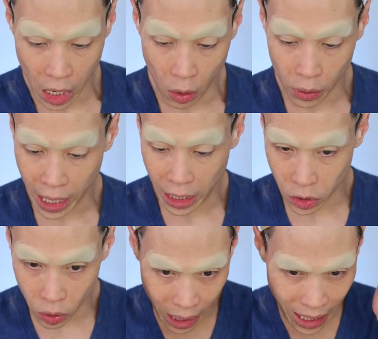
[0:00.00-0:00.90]
Okay,
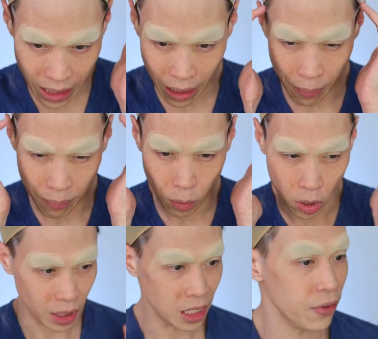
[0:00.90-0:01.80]
so let's put
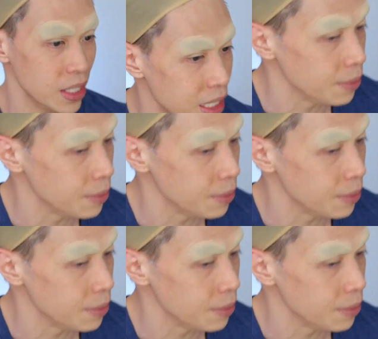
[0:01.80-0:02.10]
on these face